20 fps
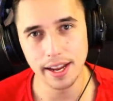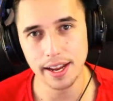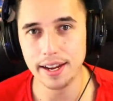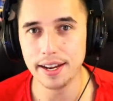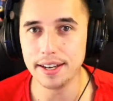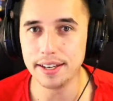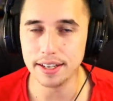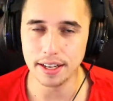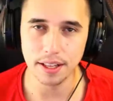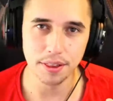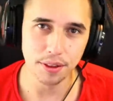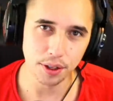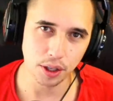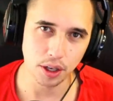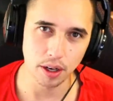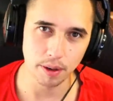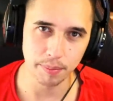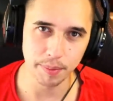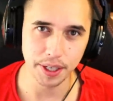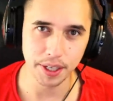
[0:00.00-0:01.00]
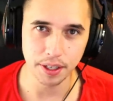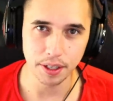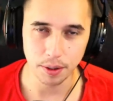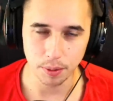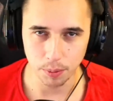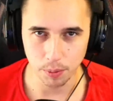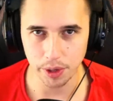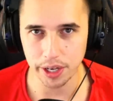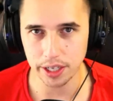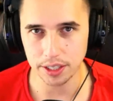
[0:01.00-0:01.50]
in the coming
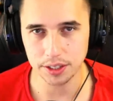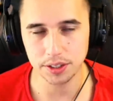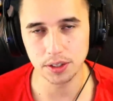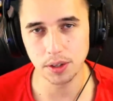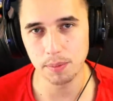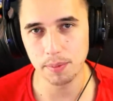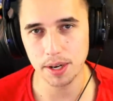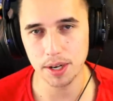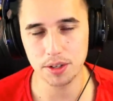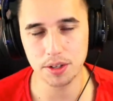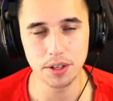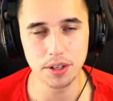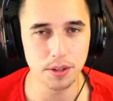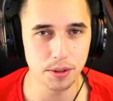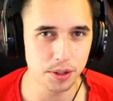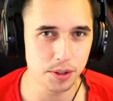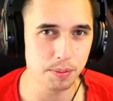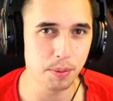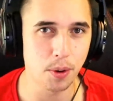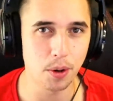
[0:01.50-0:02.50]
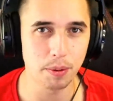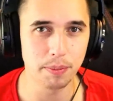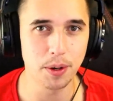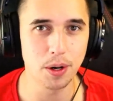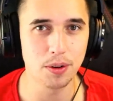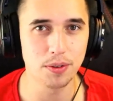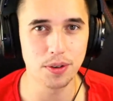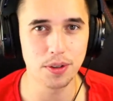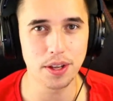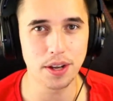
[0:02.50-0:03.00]
weeks. So make sure you do support
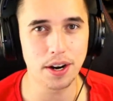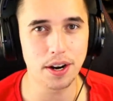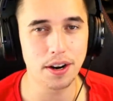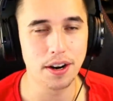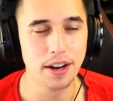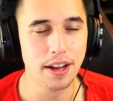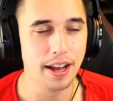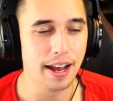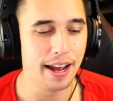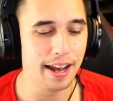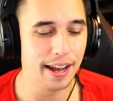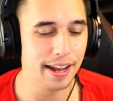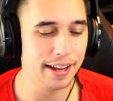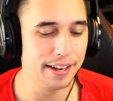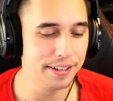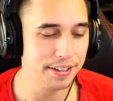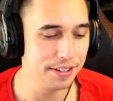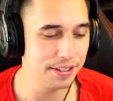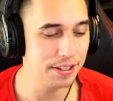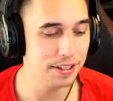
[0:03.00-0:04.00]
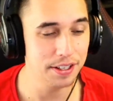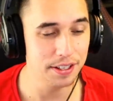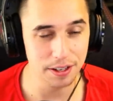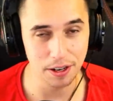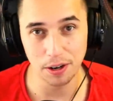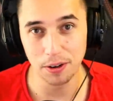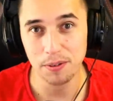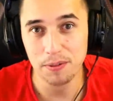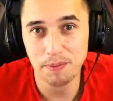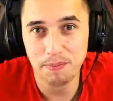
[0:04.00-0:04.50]
me over there and, you
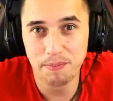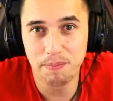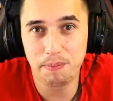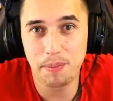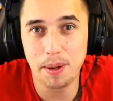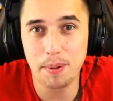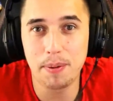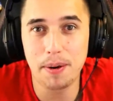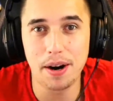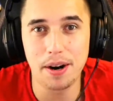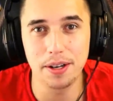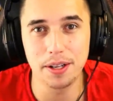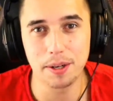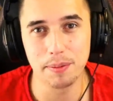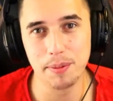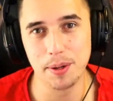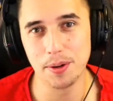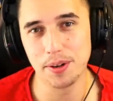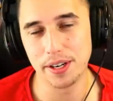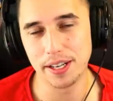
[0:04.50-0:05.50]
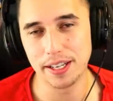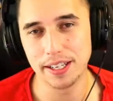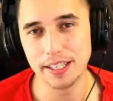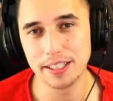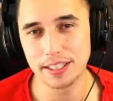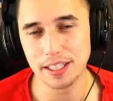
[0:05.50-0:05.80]
know, be a part of the community.